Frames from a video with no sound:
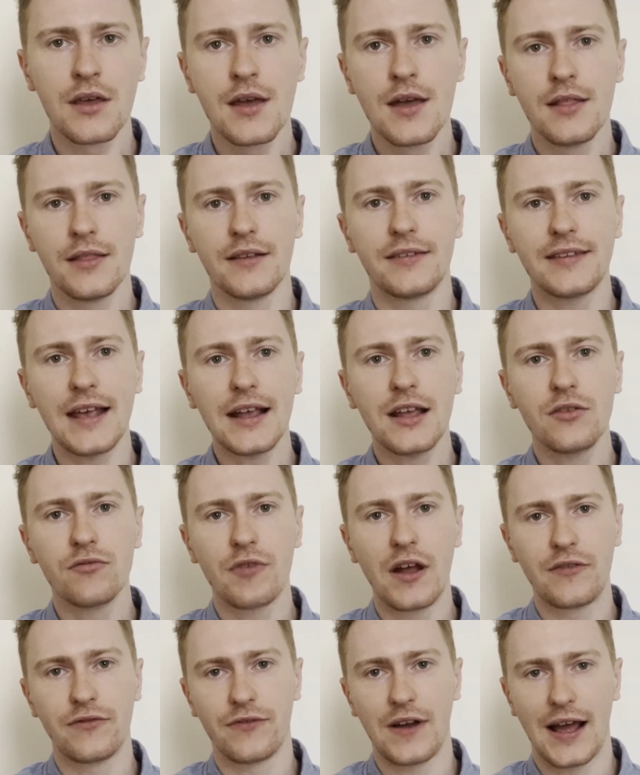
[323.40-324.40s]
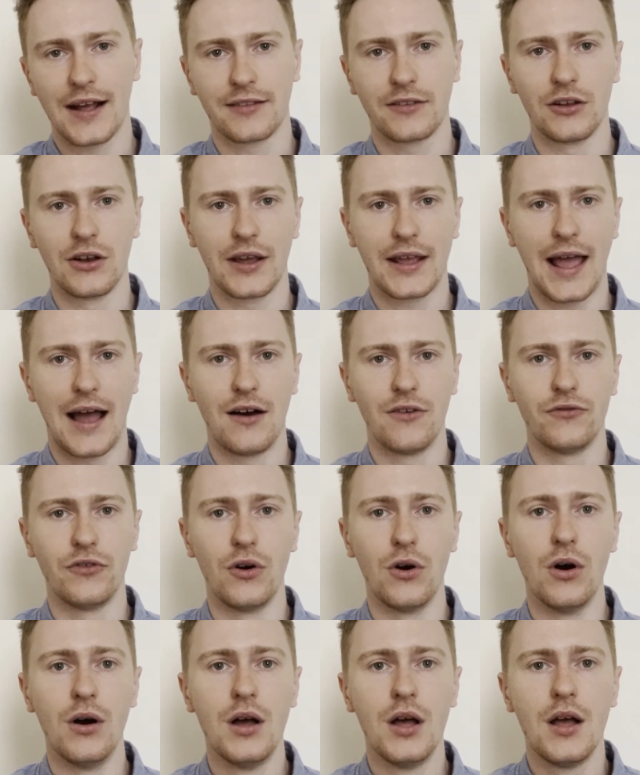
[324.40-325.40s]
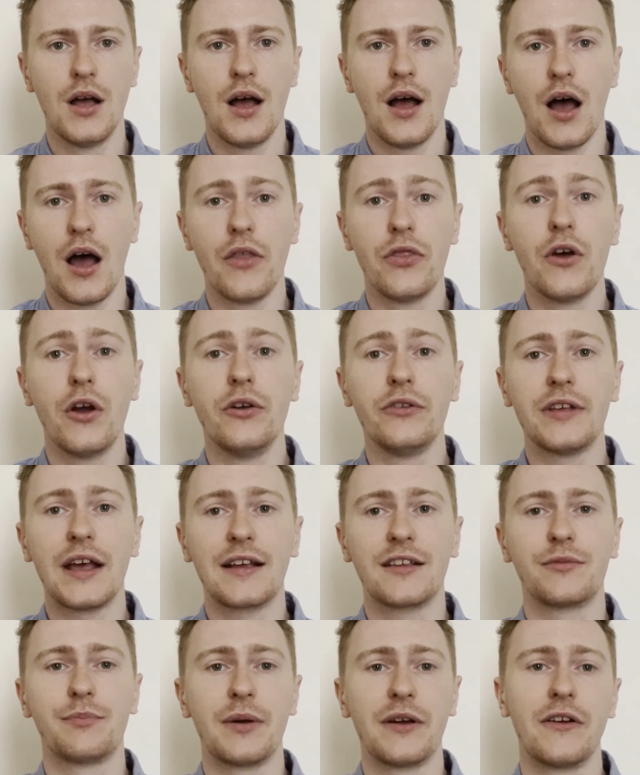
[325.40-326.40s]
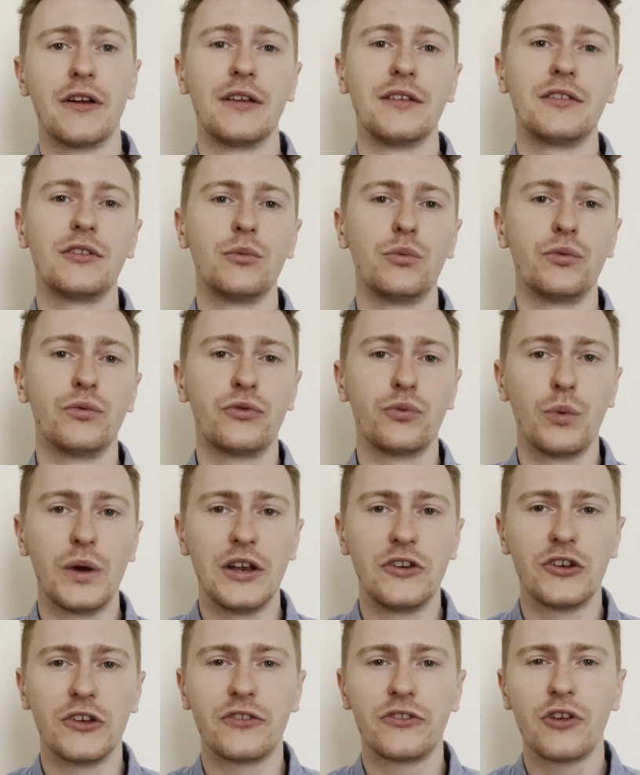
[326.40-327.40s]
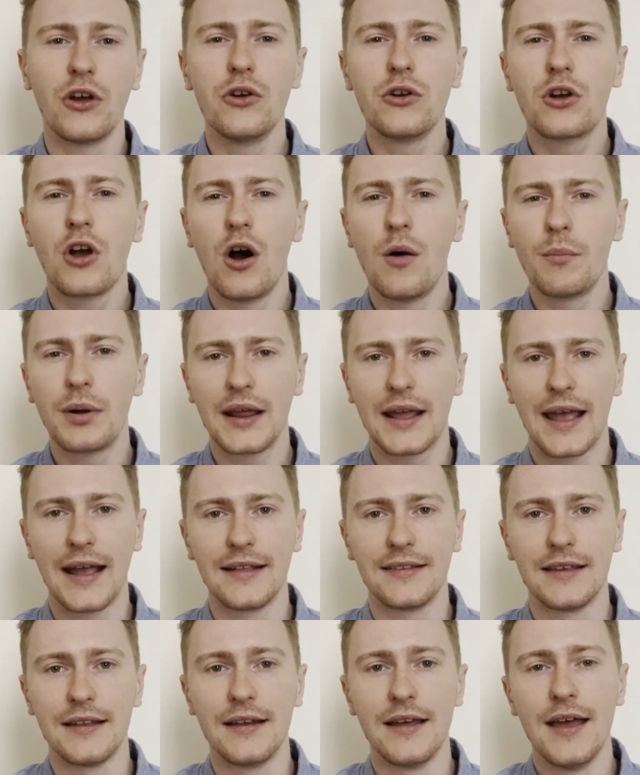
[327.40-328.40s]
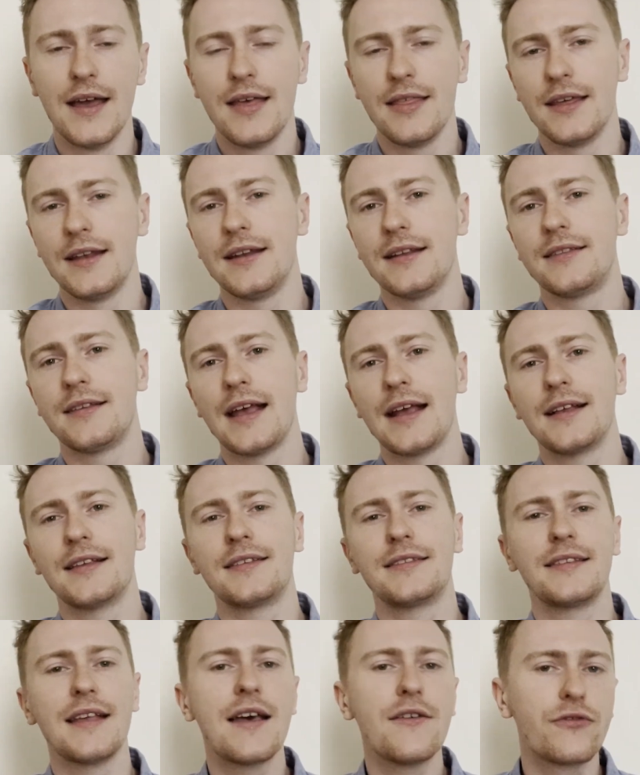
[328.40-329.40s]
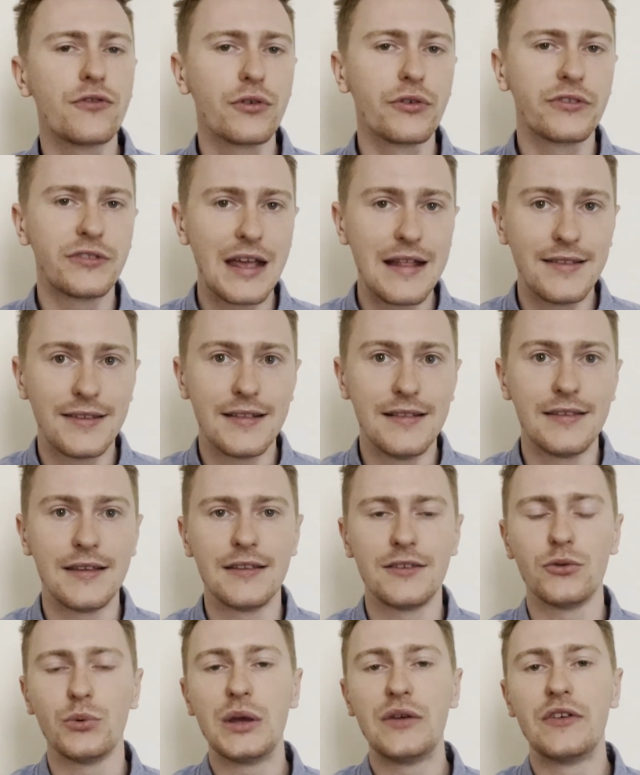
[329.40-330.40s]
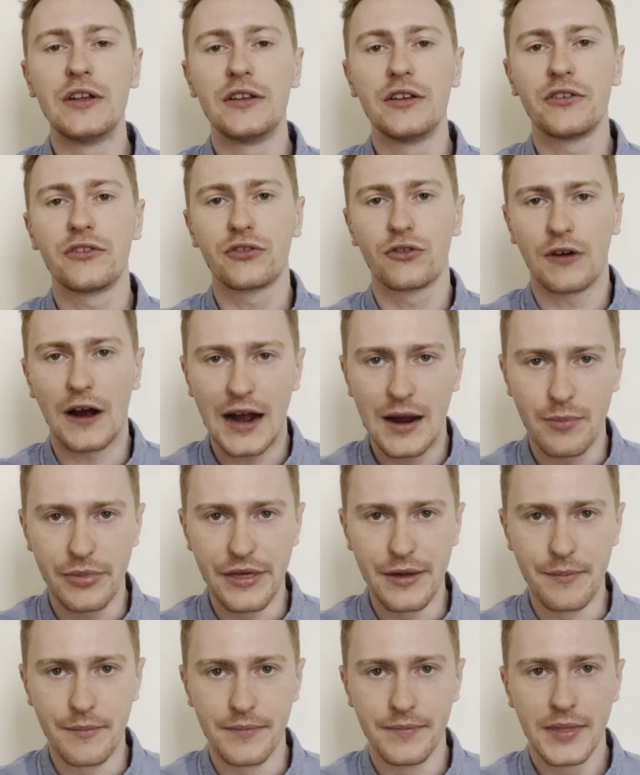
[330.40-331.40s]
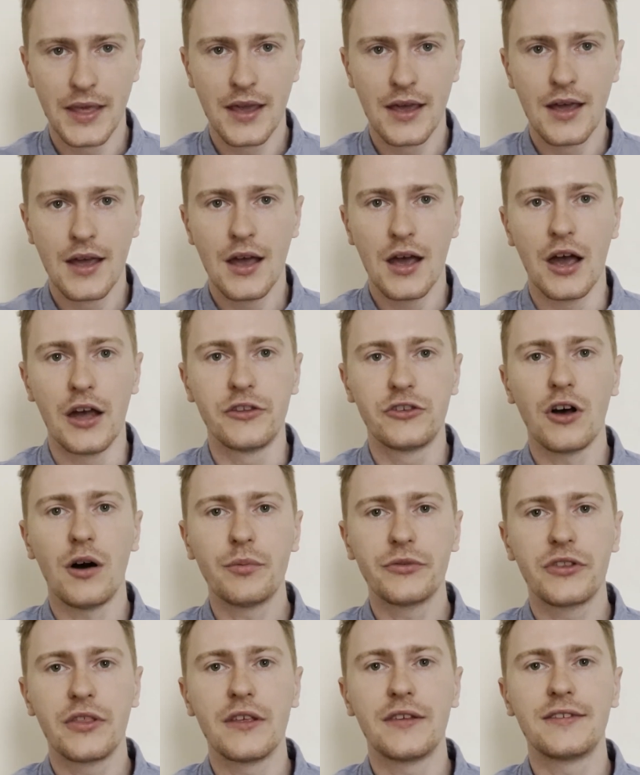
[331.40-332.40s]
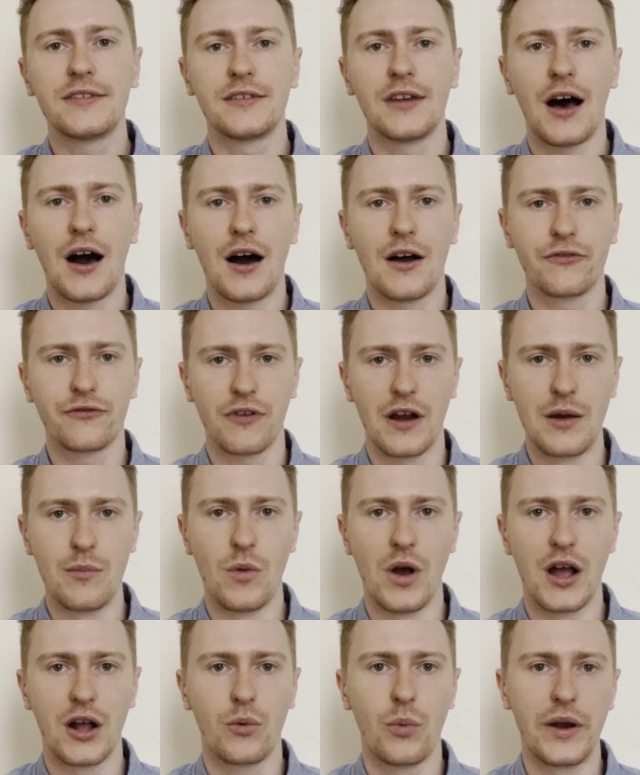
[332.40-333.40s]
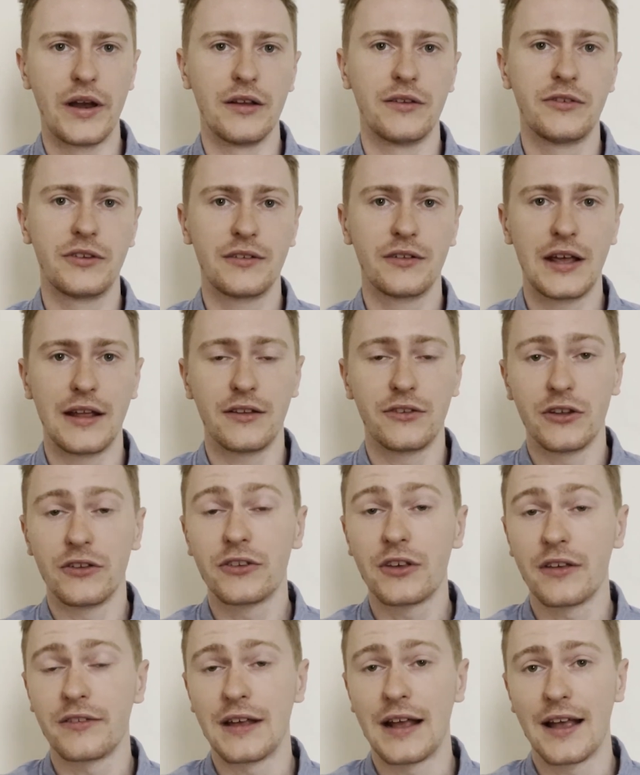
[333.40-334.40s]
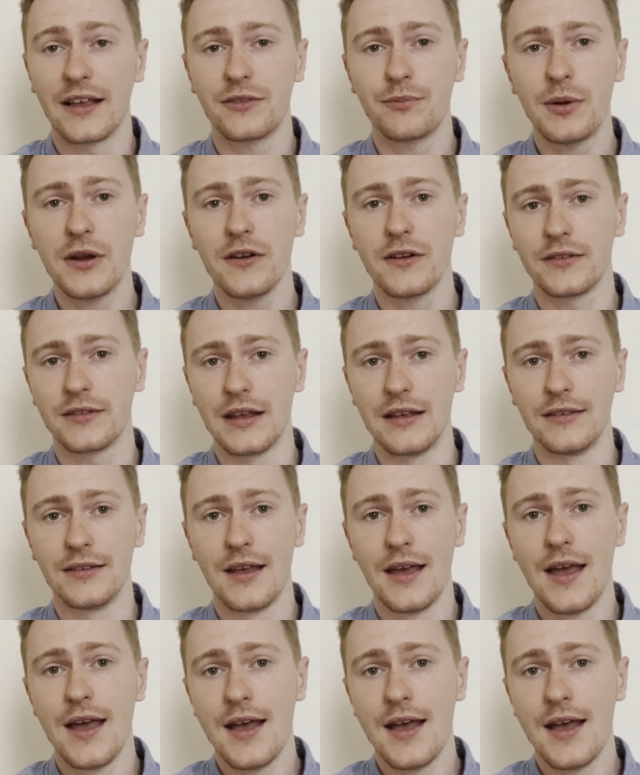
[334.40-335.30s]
The second red flag to look out for are those experiences which are so complicated that it takes several sentences to even describe them. Adopt the STAR framework when discussing experiences.